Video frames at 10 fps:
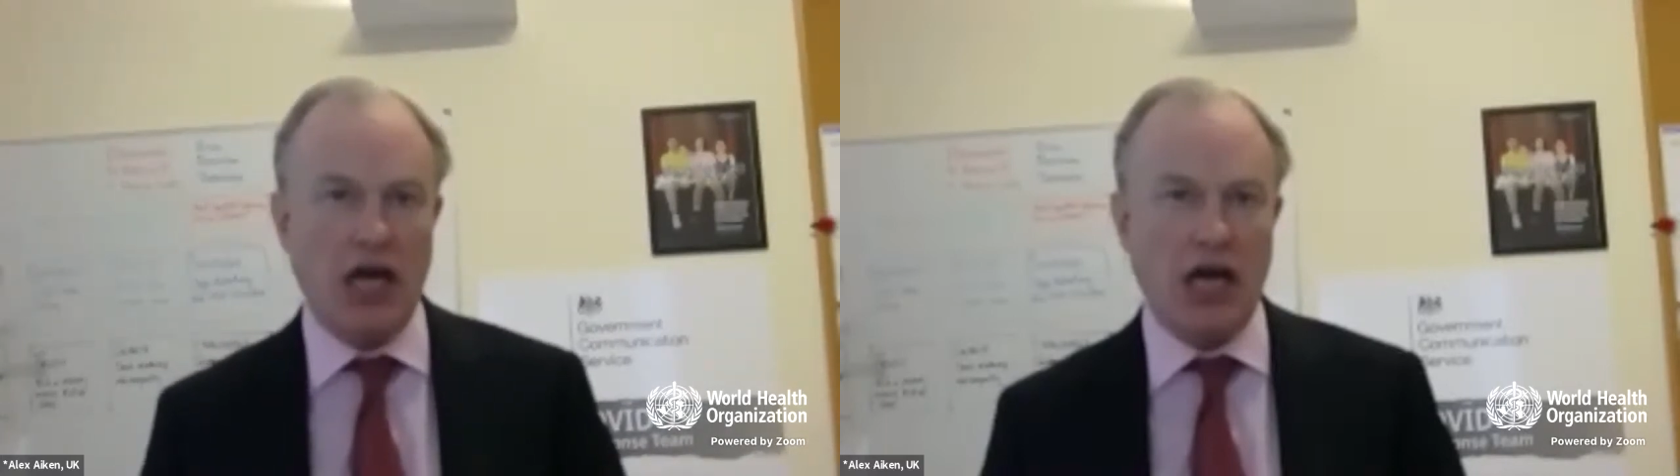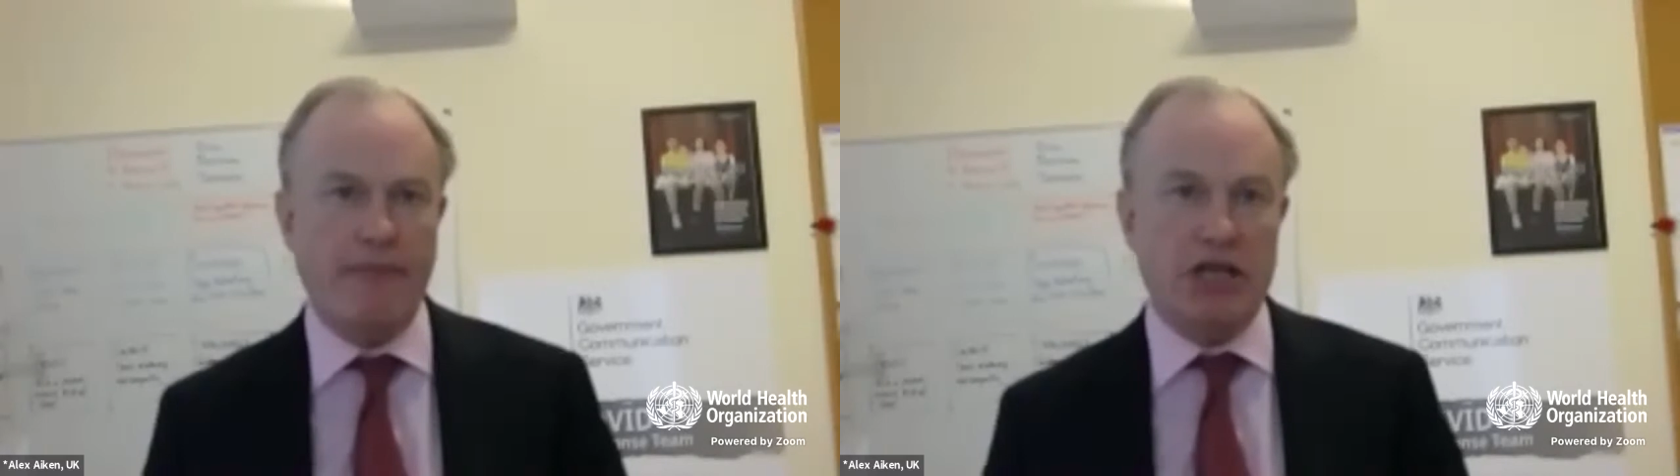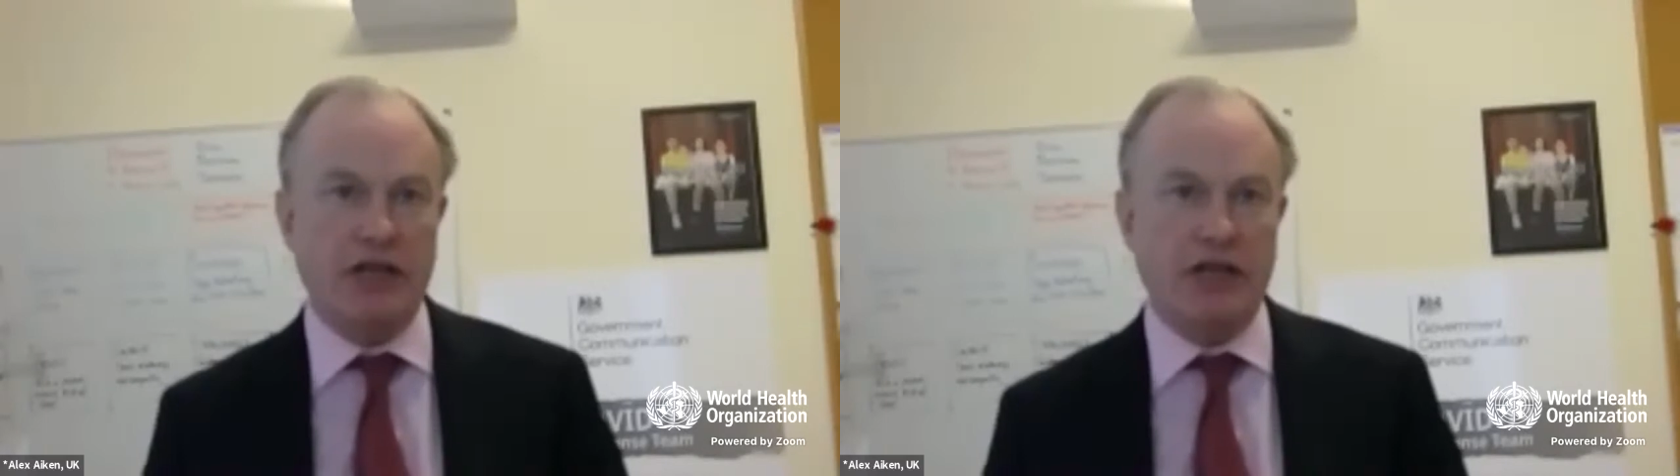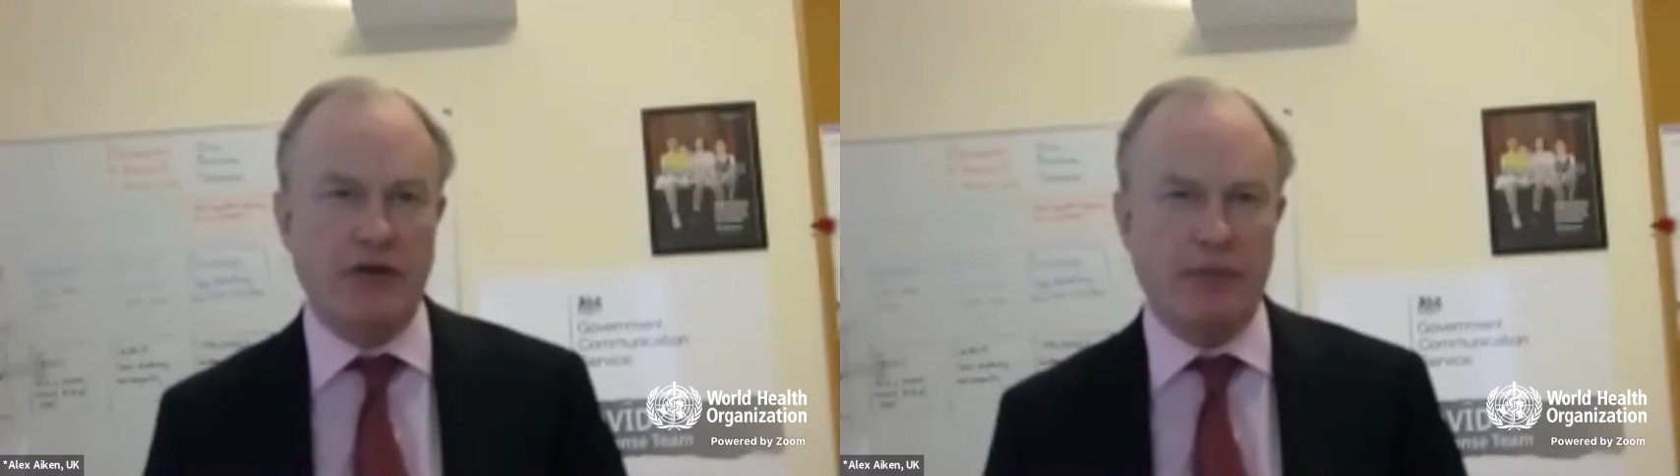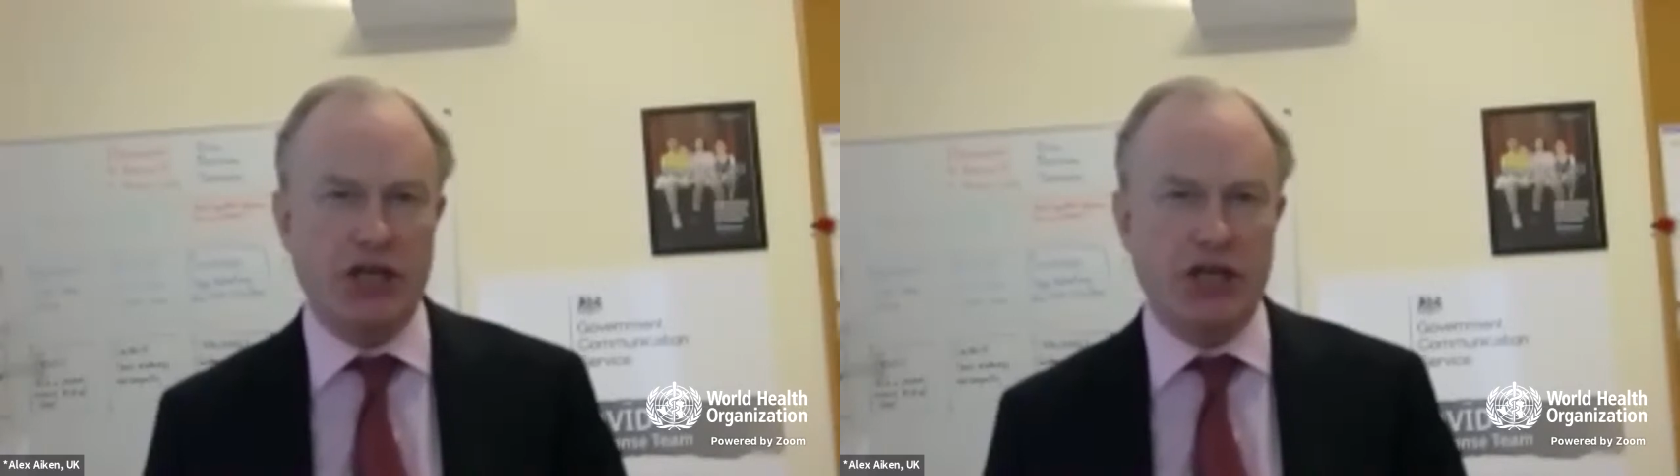and
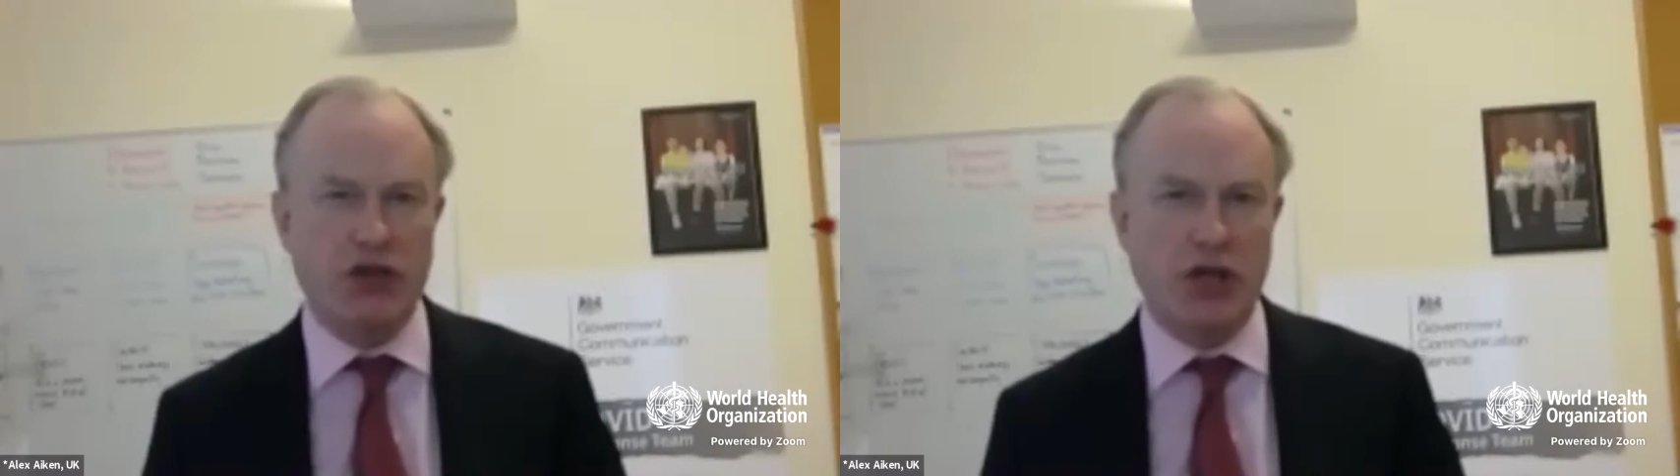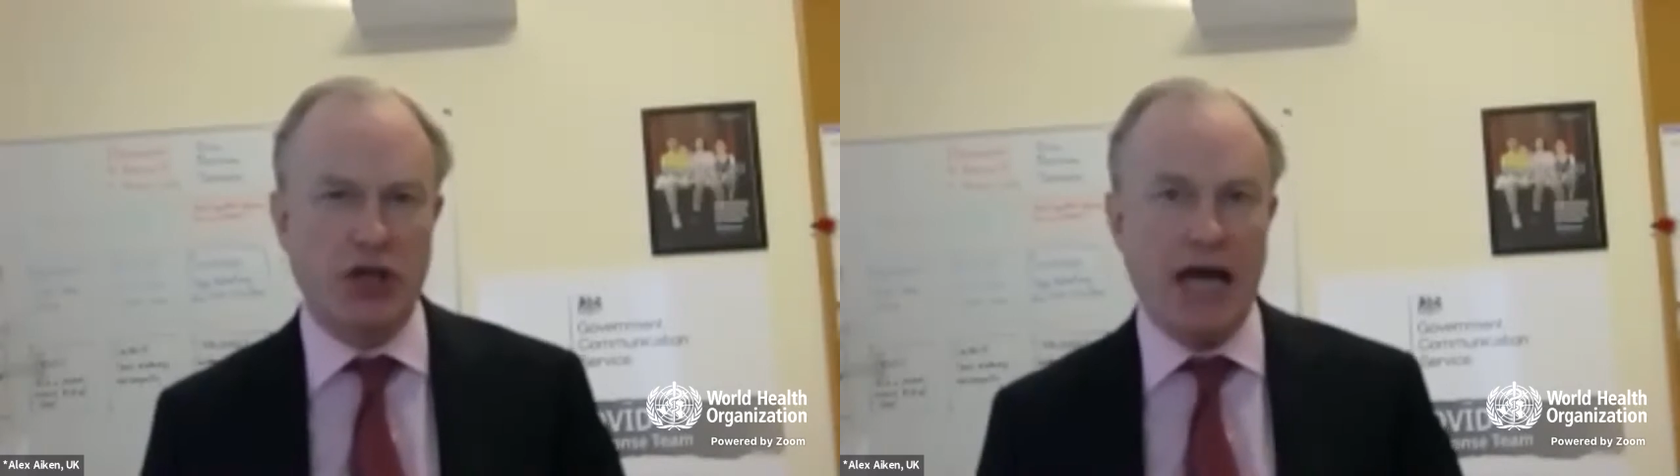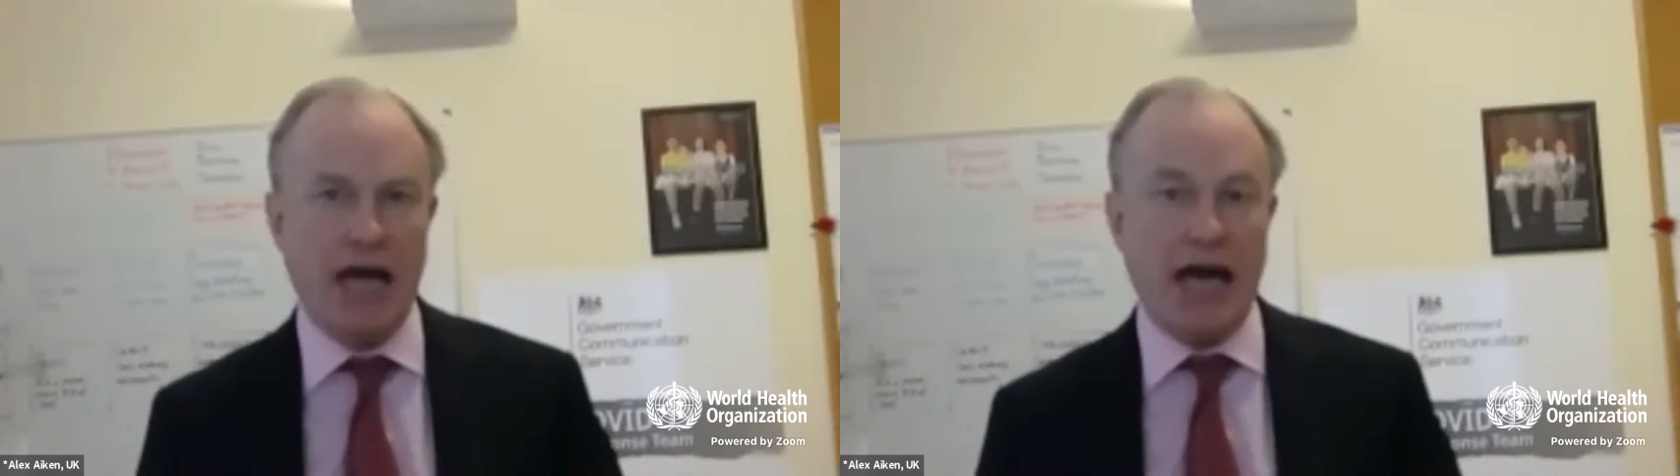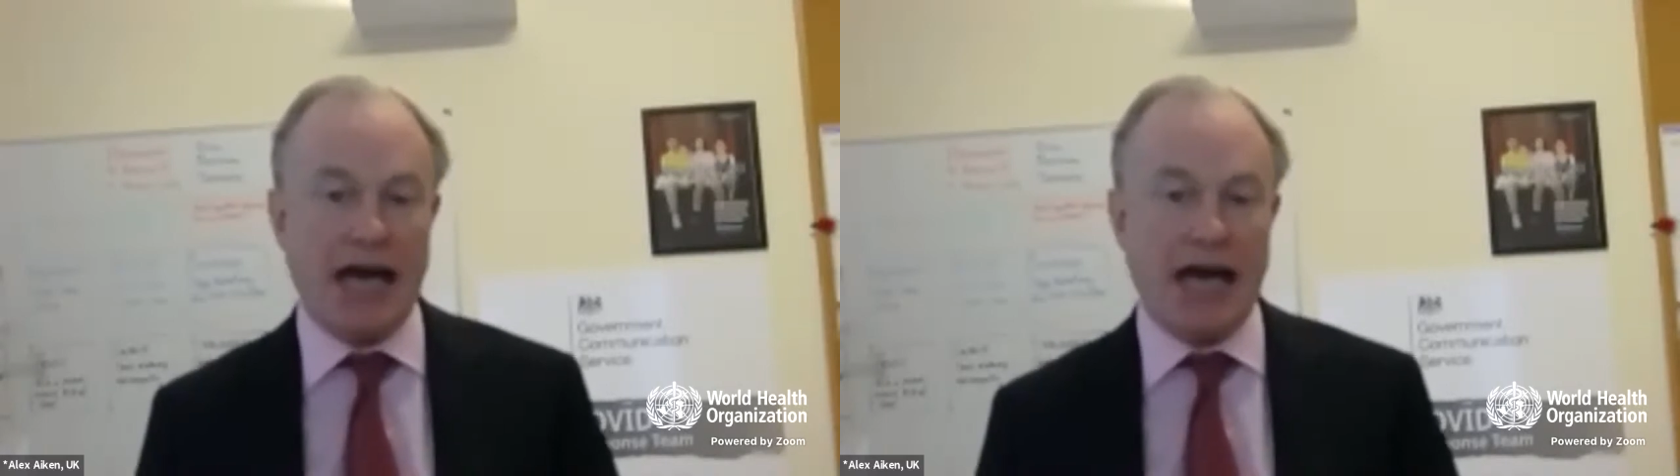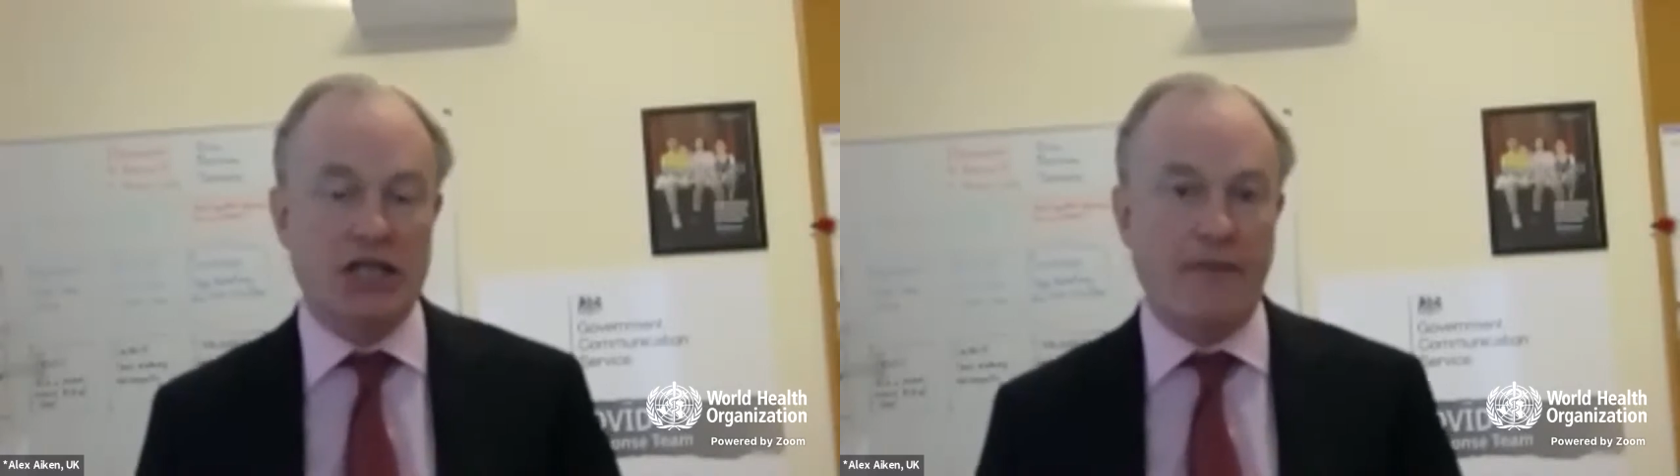misinformation
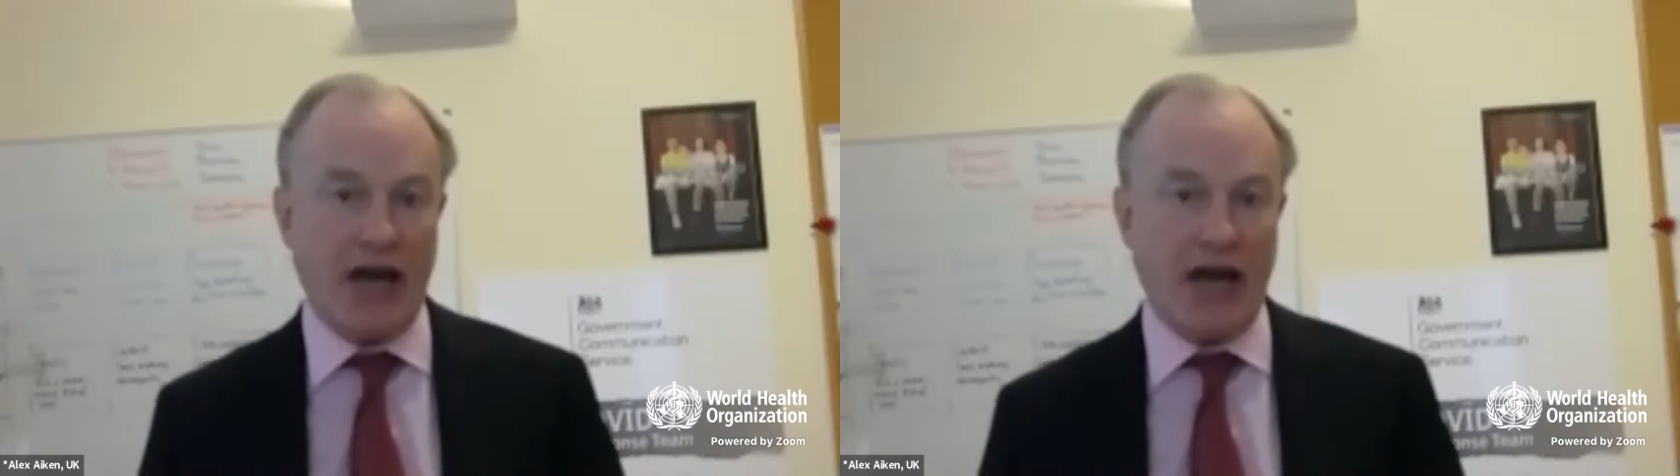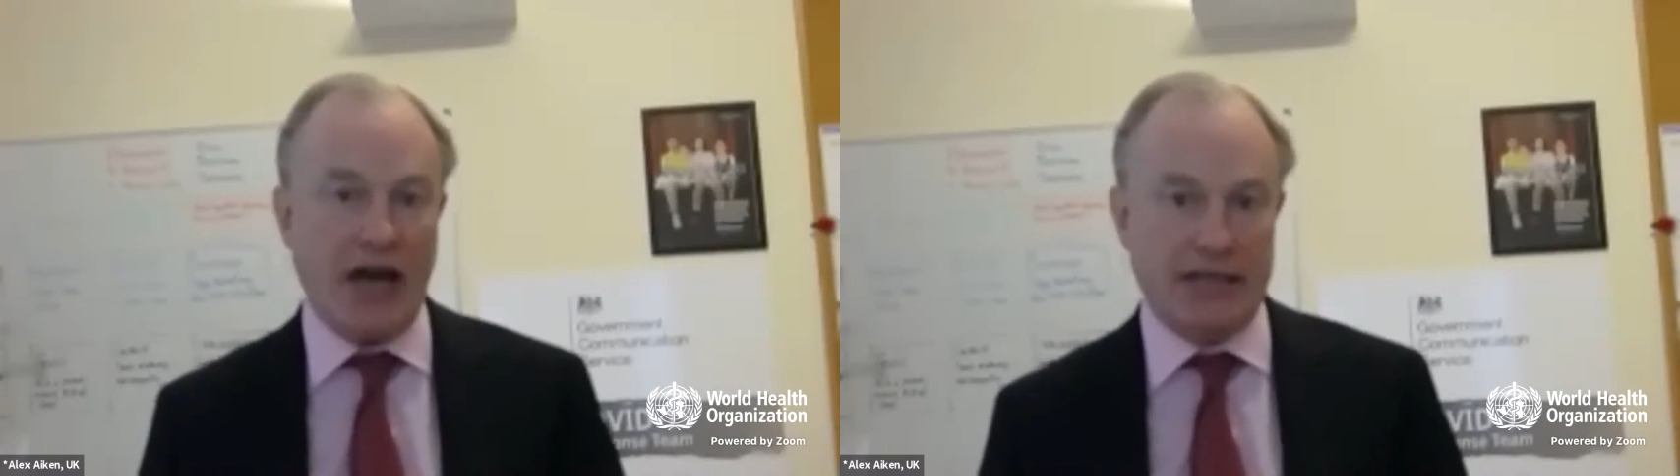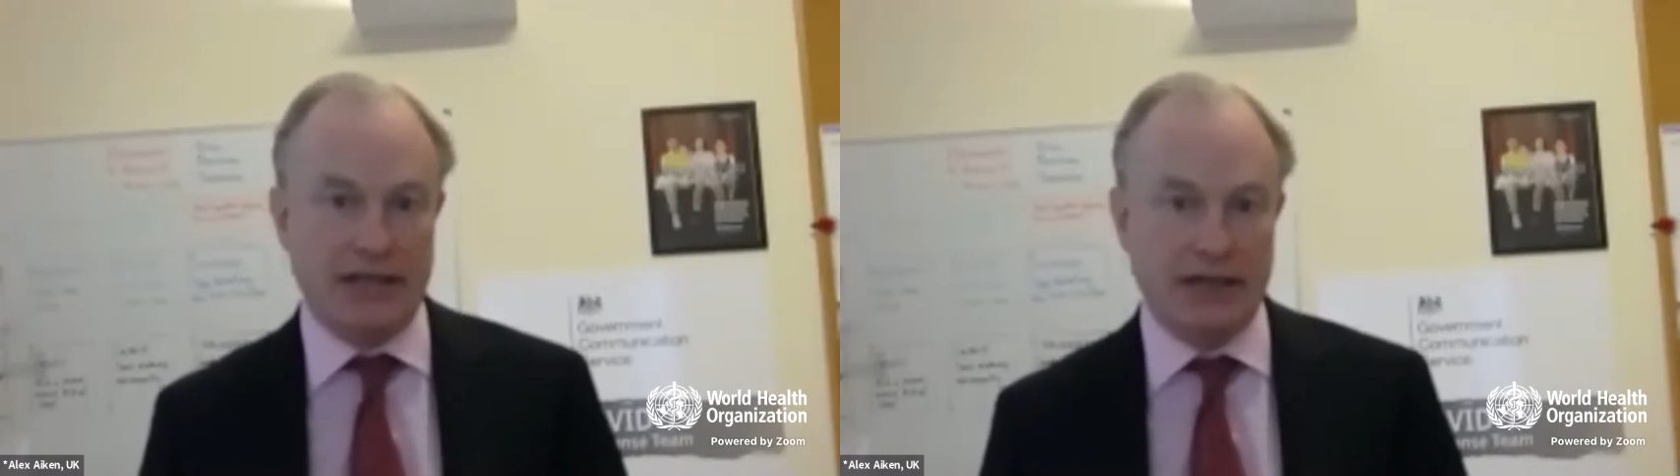has an effect.